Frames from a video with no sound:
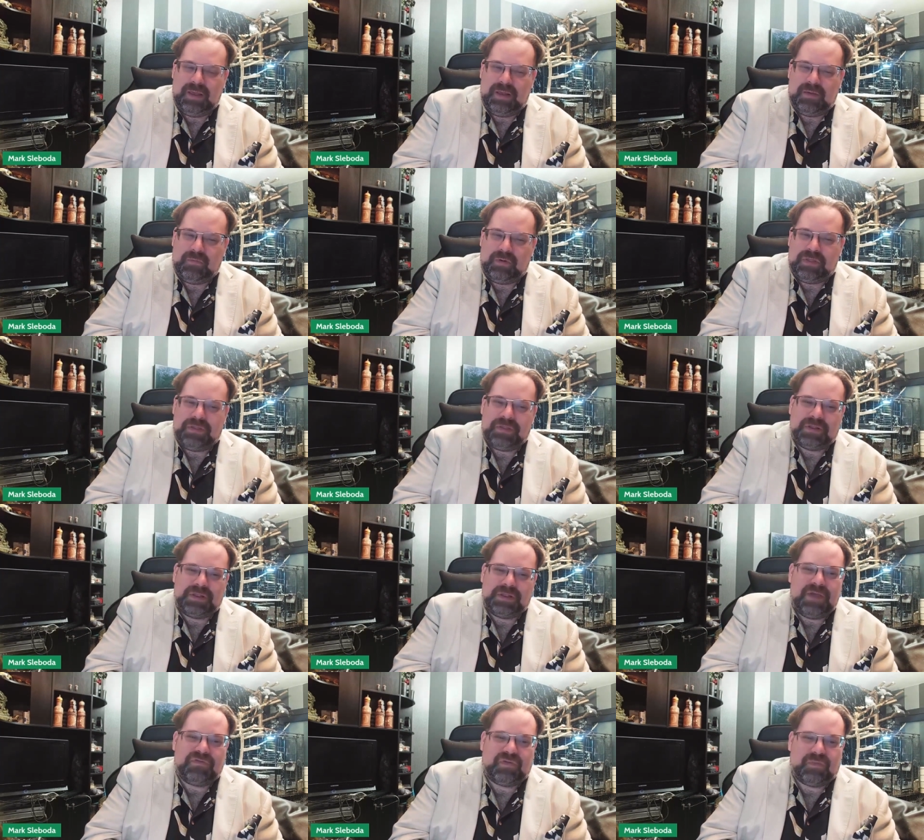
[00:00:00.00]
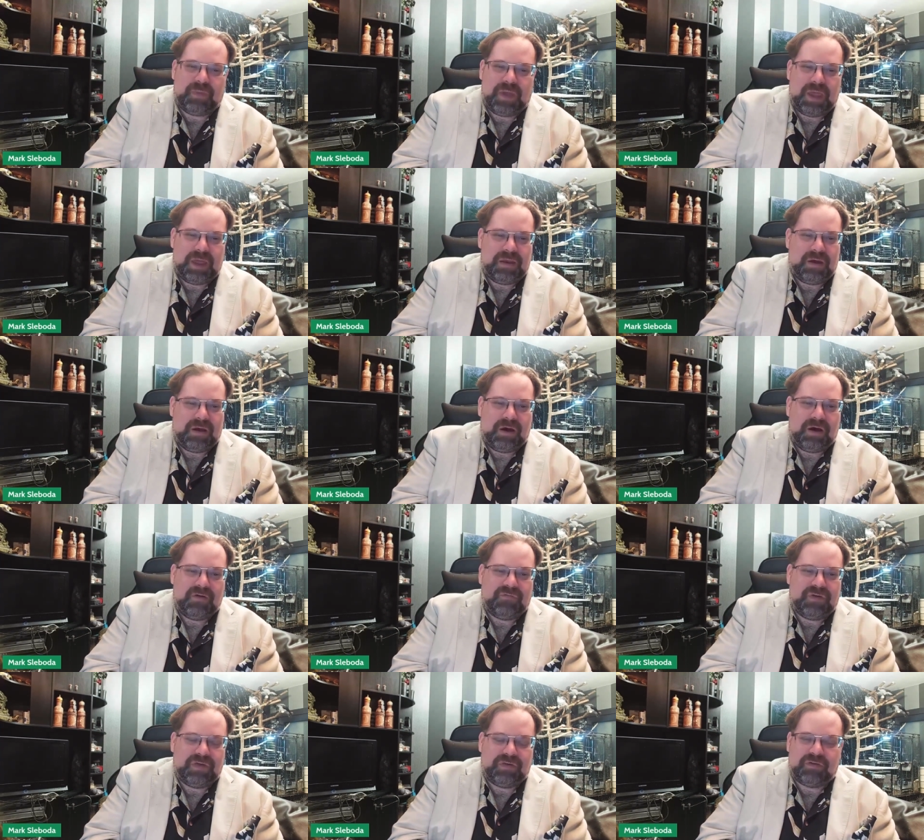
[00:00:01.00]
within the lifespan
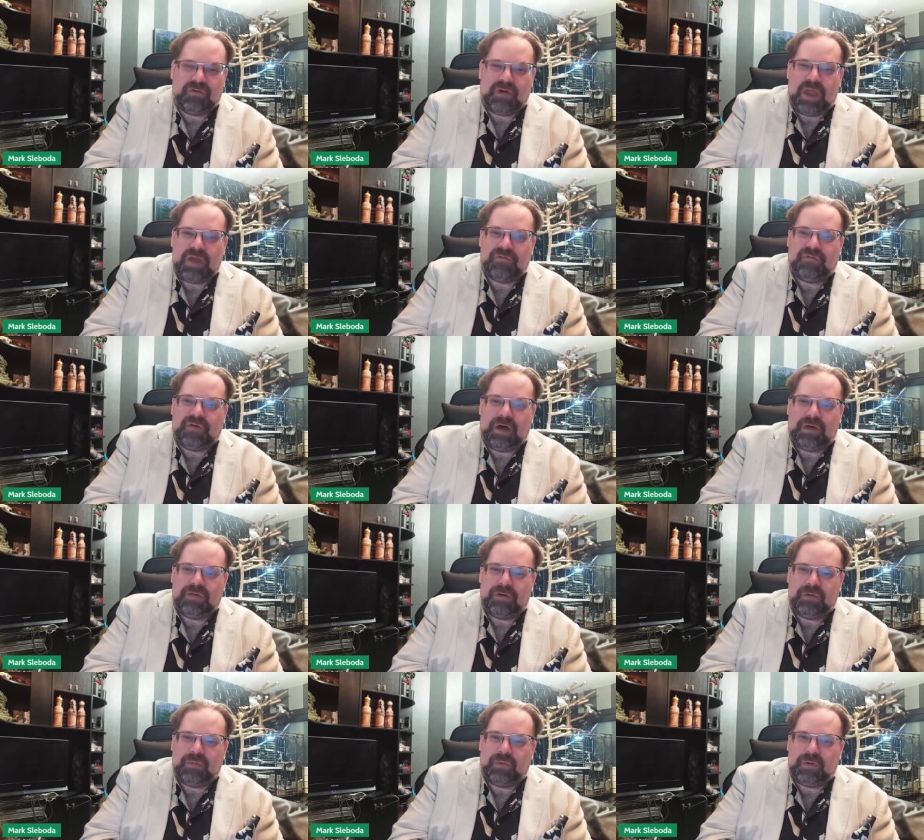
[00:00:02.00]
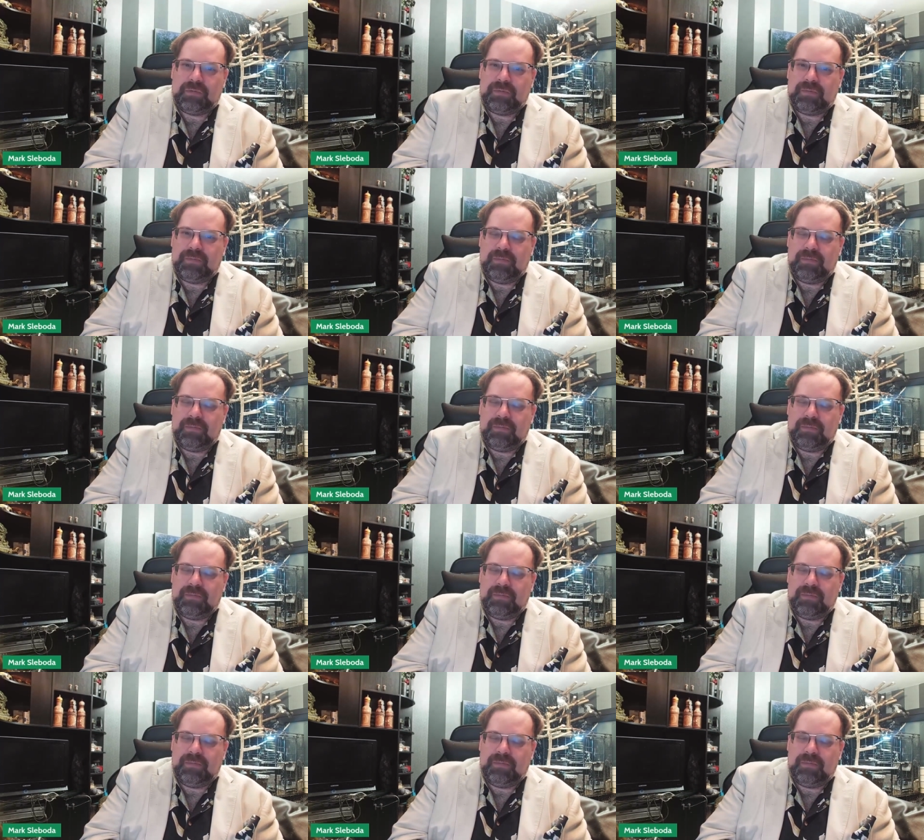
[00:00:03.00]
of his grandfather, would